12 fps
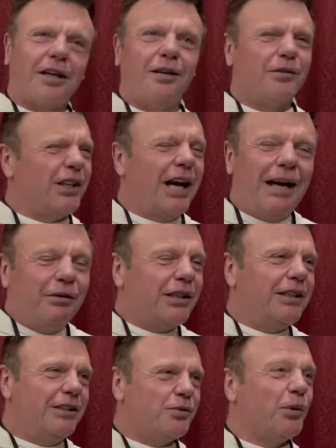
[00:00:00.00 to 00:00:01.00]
And I was like, how
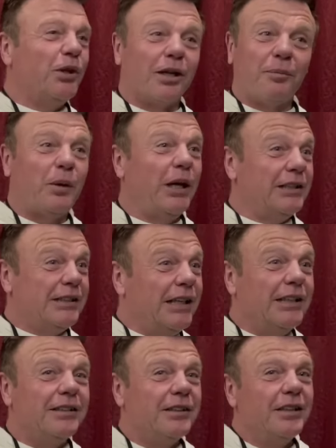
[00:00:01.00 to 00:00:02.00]
can this work? But it did.